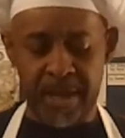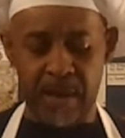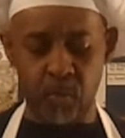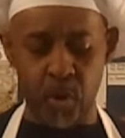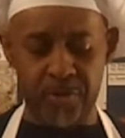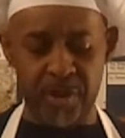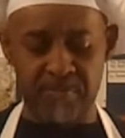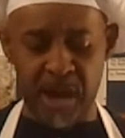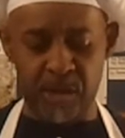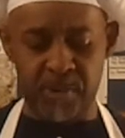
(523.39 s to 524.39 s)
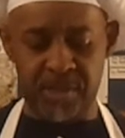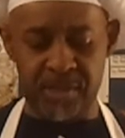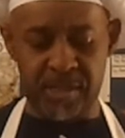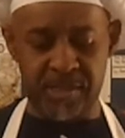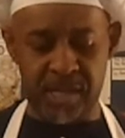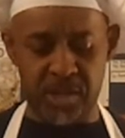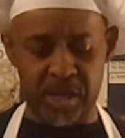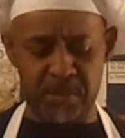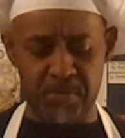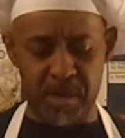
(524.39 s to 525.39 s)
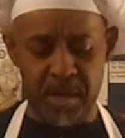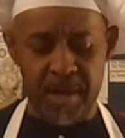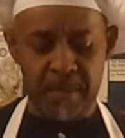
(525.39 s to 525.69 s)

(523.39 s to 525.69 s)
I'm worthy of monuments of success, yes me.